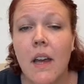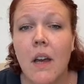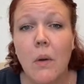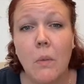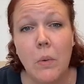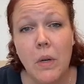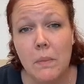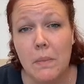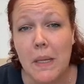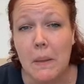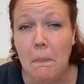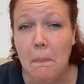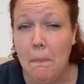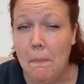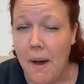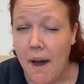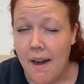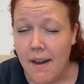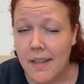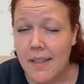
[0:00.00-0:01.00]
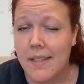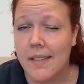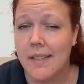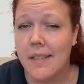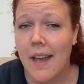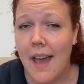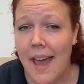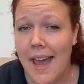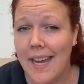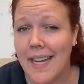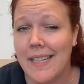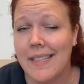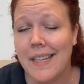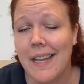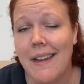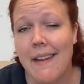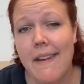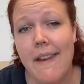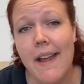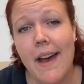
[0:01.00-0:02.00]
would be bugs, eggs,
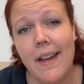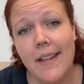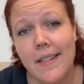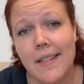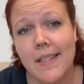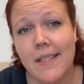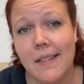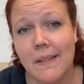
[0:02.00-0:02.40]
and nuts.